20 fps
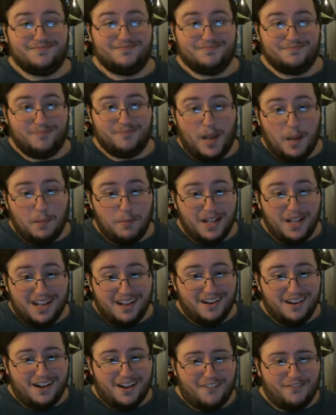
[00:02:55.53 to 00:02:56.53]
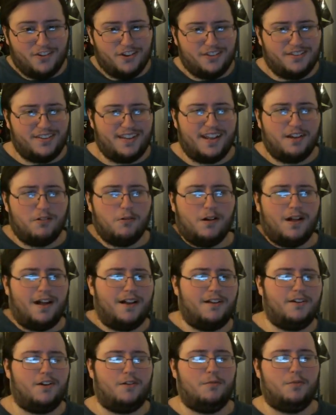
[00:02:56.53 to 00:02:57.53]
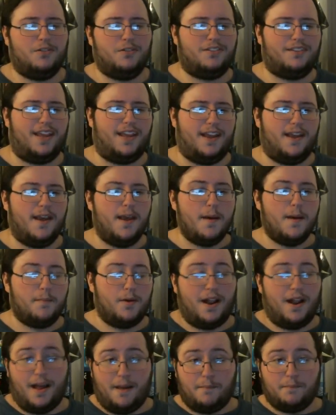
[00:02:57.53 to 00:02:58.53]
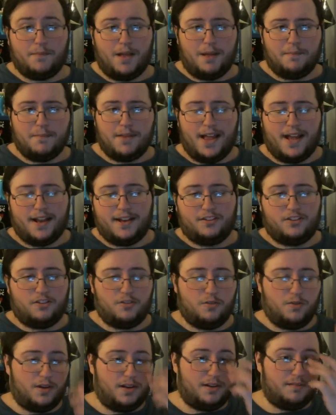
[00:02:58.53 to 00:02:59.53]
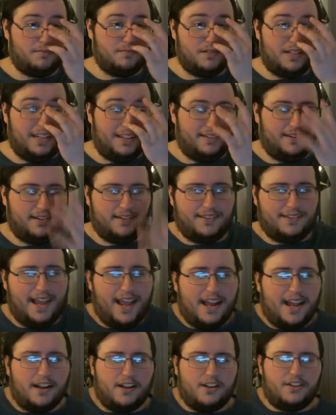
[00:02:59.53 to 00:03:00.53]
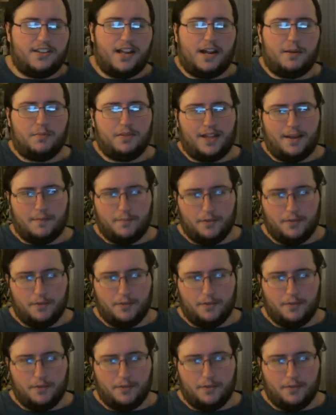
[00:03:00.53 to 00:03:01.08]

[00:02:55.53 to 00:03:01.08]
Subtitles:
maybe good enough for a sequel. I don't know. We'll see. But I'm glad it's doing decent because I had a good time with that